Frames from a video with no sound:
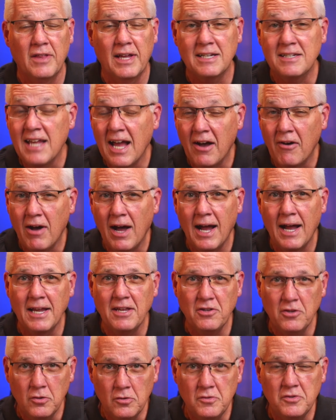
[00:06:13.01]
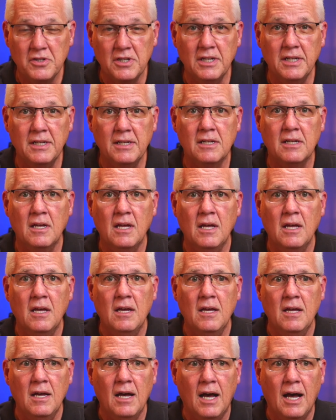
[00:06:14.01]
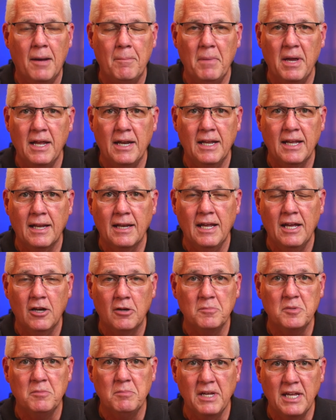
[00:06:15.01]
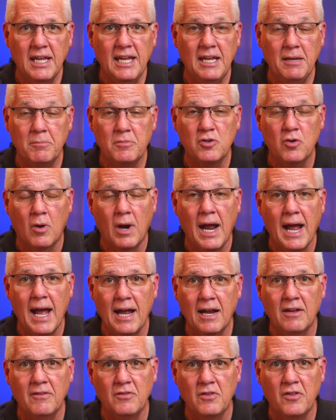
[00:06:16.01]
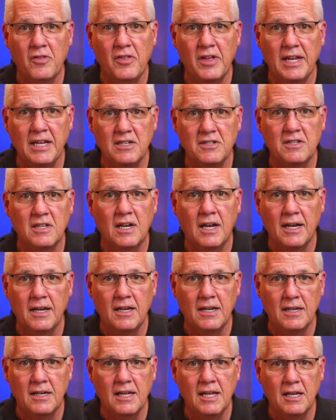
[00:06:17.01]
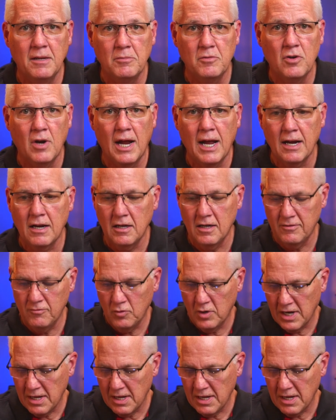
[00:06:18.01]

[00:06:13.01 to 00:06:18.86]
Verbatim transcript: That's how I use it, and it helps me keep track of the things that I need to keep track of.